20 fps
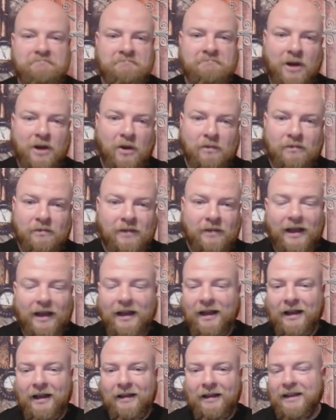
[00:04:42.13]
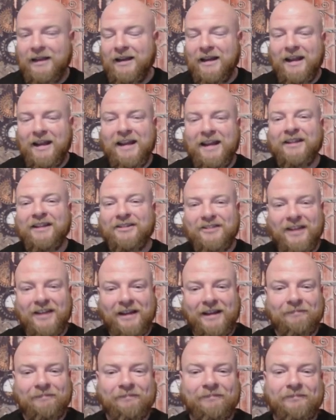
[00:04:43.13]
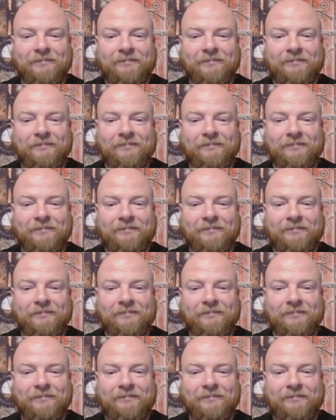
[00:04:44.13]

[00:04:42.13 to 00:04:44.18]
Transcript: No, uh, he did. He didn't say.